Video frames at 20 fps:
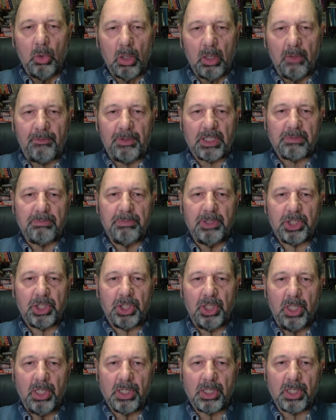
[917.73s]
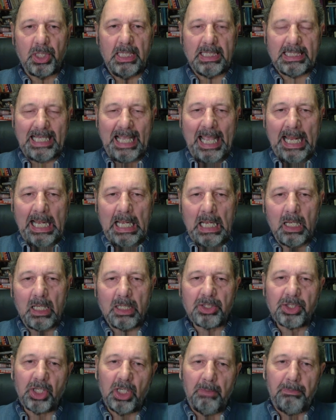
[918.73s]
and all of its machines and its
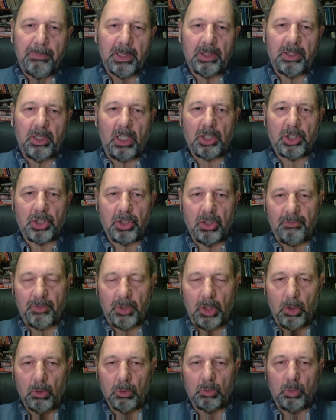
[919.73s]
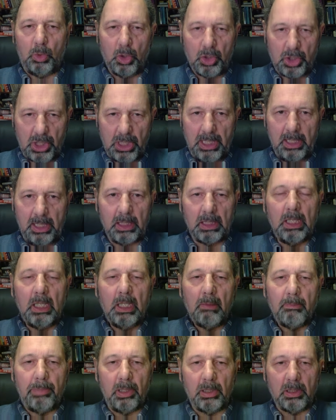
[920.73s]
endless reproduction of Cold War
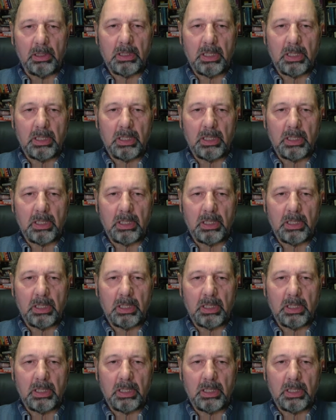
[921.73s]
style